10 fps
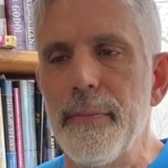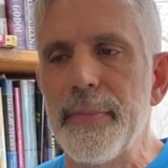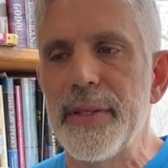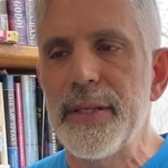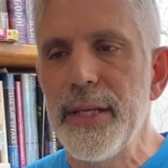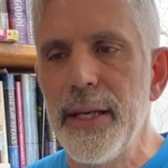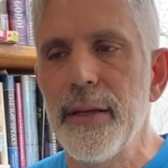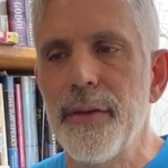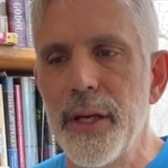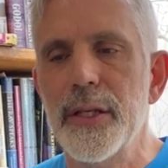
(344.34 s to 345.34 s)
Seeing
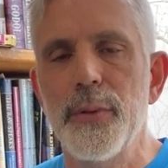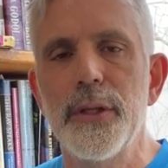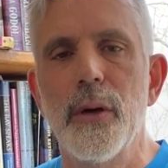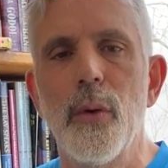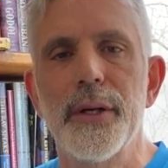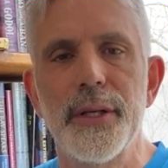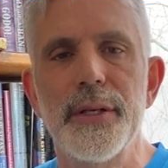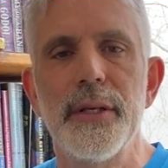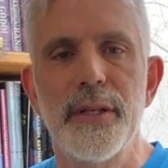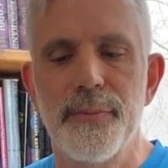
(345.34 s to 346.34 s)
things we don't want to
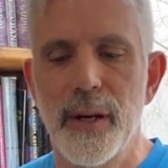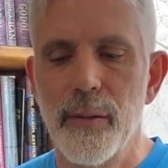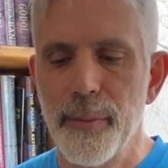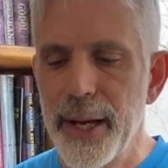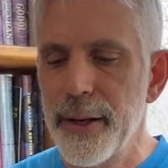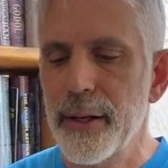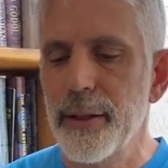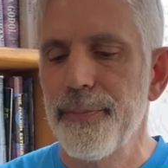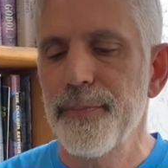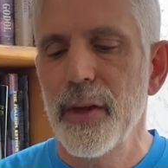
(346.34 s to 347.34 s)
see is problematic.
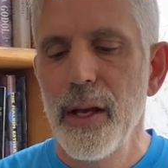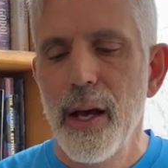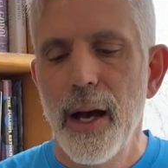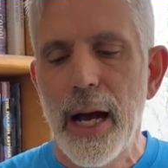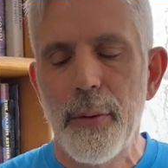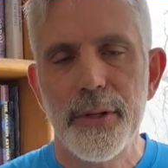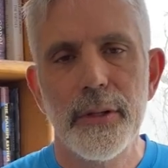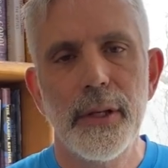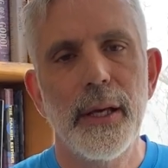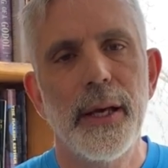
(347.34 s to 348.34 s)
I was
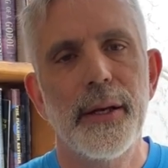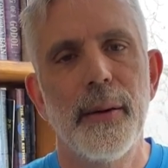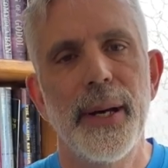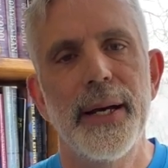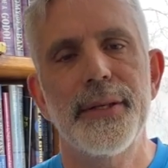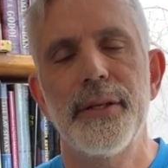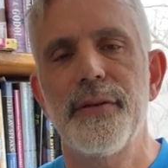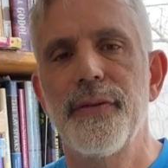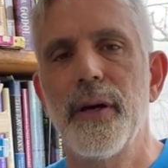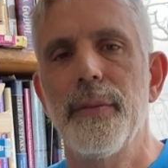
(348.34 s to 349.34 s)
looking at a passage
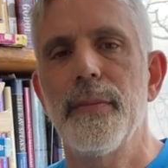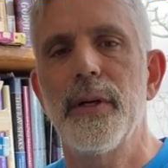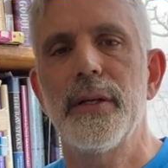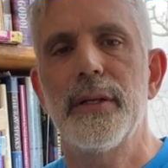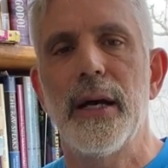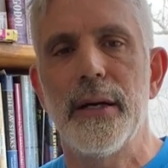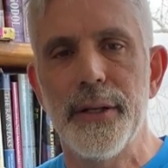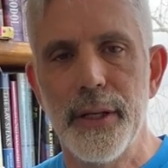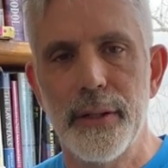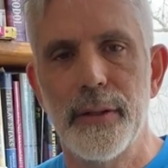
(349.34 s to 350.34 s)
from
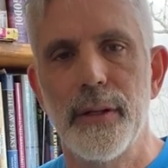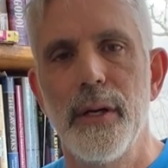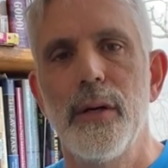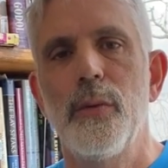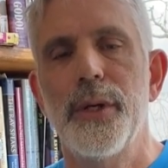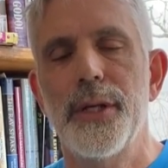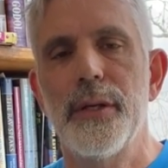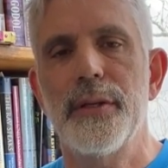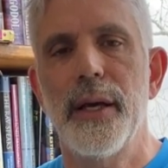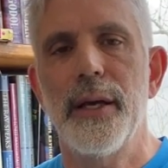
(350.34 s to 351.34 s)
Ta'anit, which
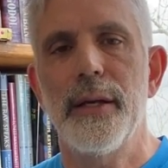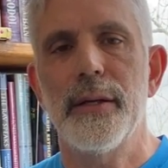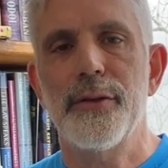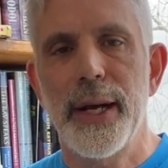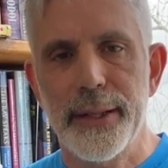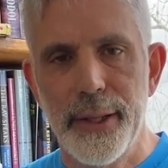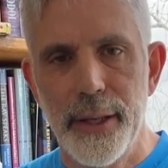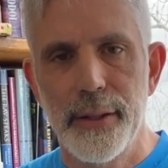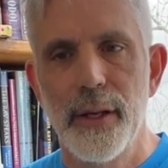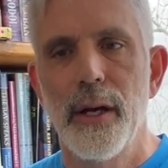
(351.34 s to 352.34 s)
is a
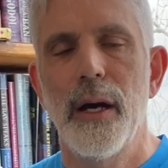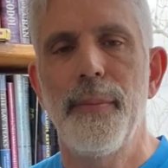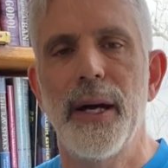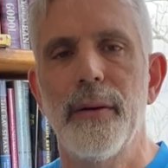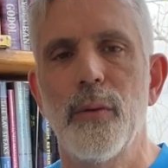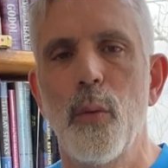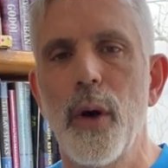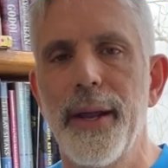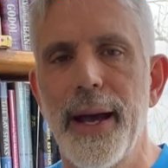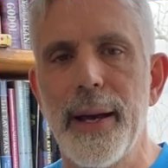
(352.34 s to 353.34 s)
tractate about
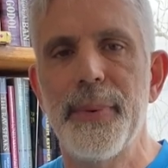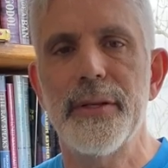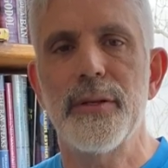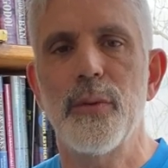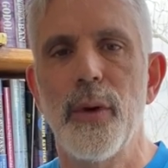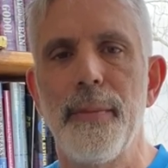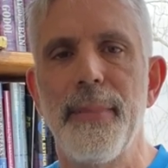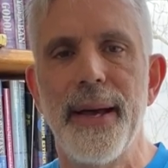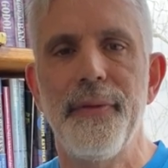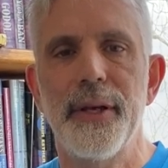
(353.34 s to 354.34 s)
what happens when
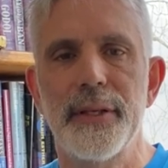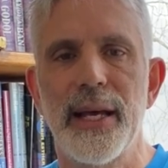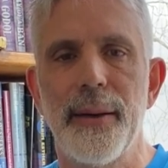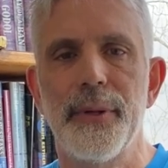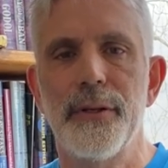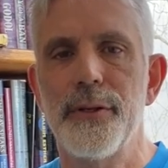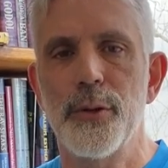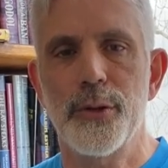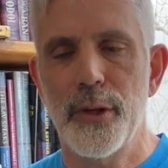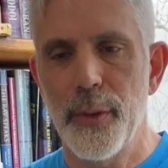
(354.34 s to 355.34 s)
bad things happen to
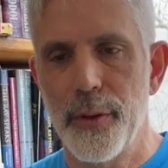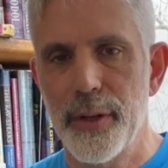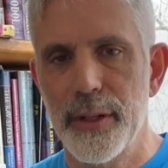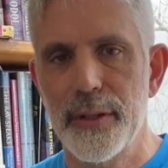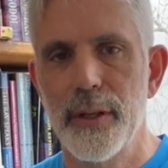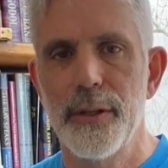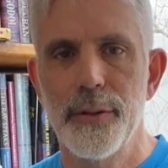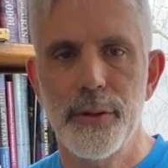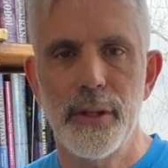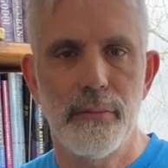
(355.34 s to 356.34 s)
Jewish communities,
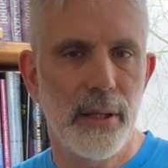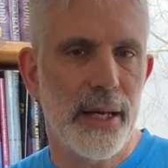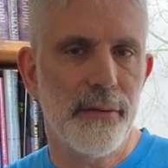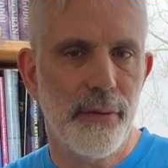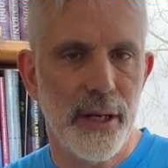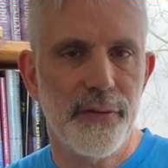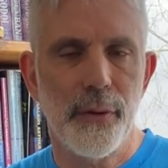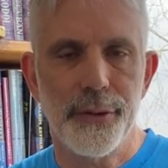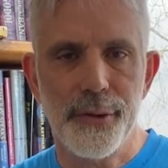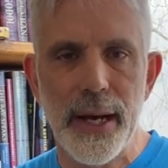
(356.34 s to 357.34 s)
usually lack of
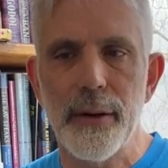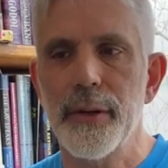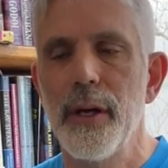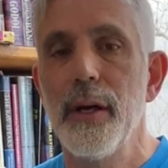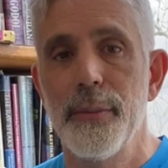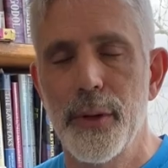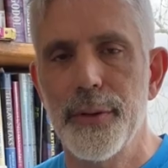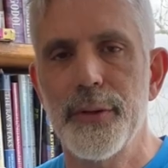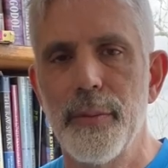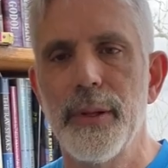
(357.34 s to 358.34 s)
rainfall, drought, but
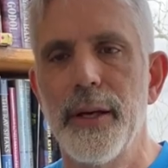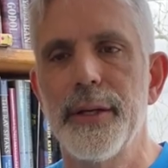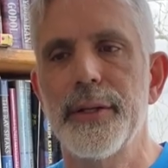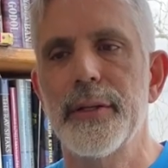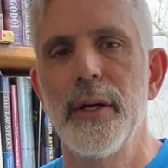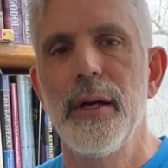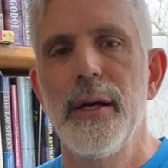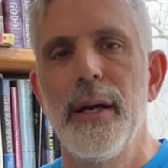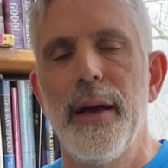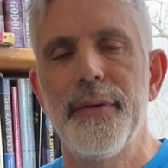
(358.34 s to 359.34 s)
also plagues.
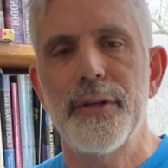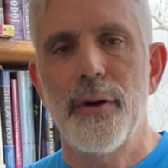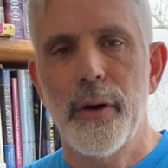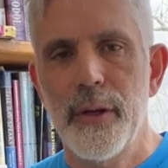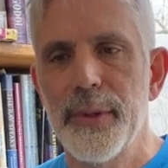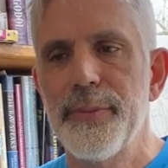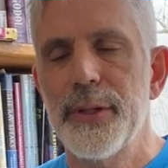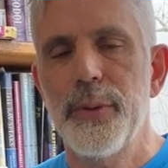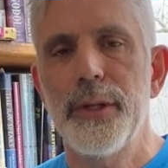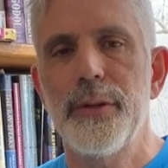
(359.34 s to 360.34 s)
And there's an argument
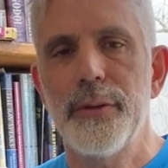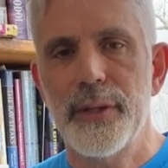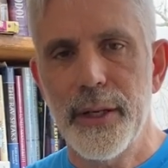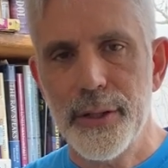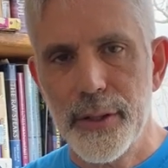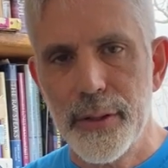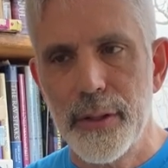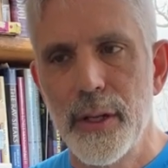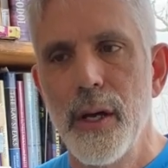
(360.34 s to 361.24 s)
between two sages.